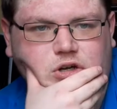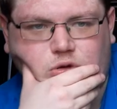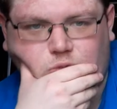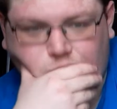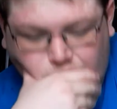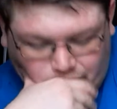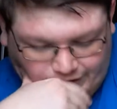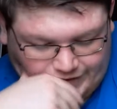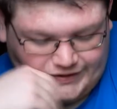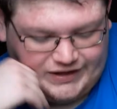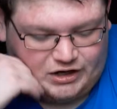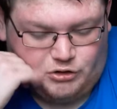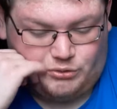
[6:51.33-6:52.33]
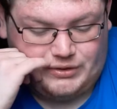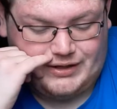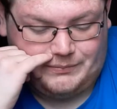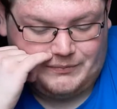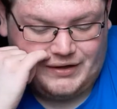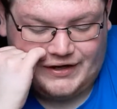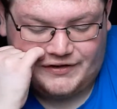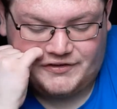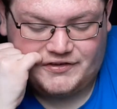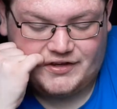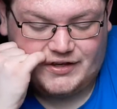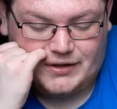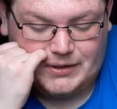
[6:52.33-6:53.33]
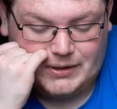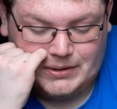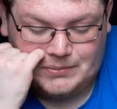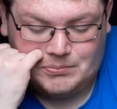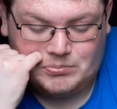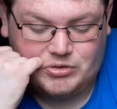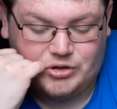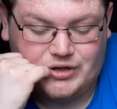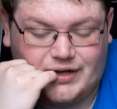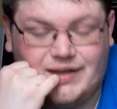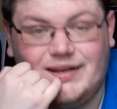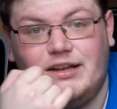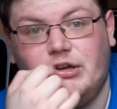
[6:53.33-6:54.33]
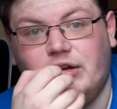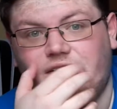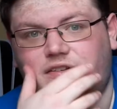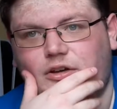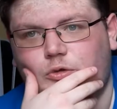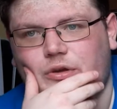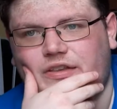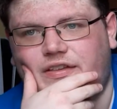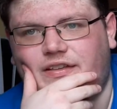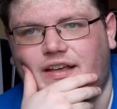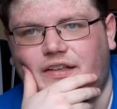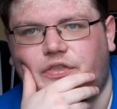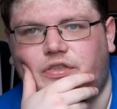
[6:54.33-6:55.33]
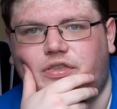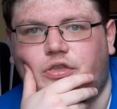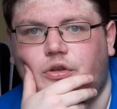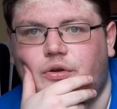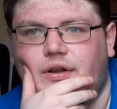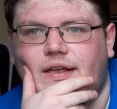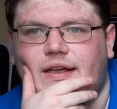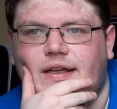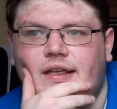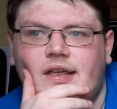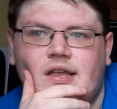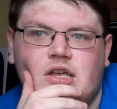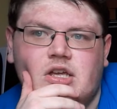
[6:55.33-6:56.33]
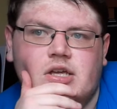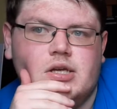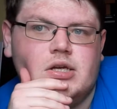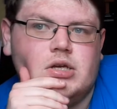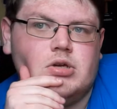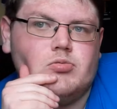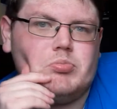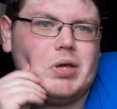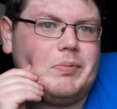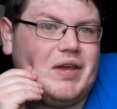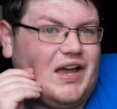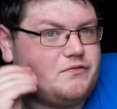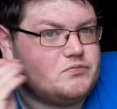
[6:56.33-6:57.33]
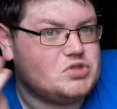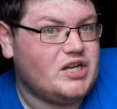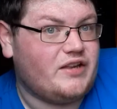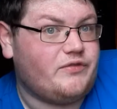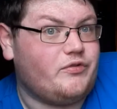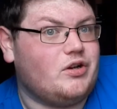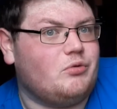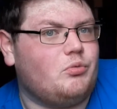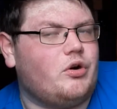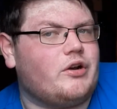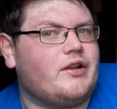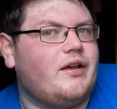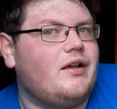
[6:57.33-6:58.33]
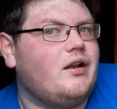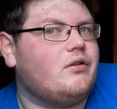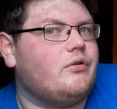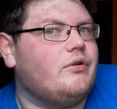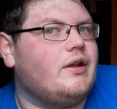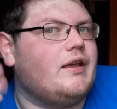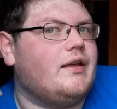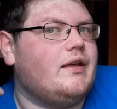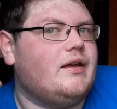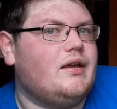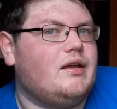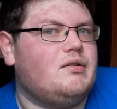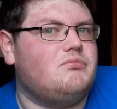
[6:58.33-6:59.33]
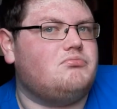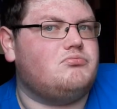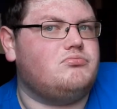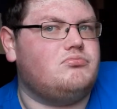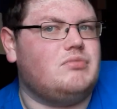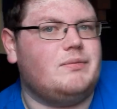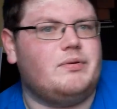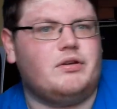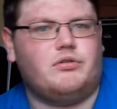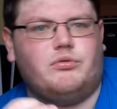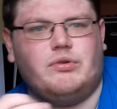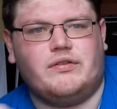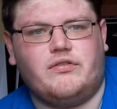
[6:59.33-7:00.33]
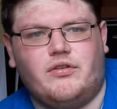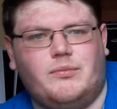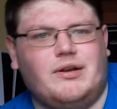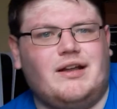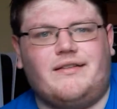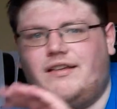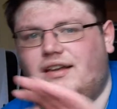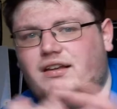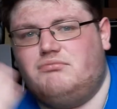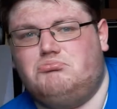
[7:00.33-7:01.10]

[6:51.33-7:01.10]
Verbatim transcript: where they go with him next. Um, do they continue this on with Seth? Do they maybe have him chase for the world title? Do they maybe go with someone else like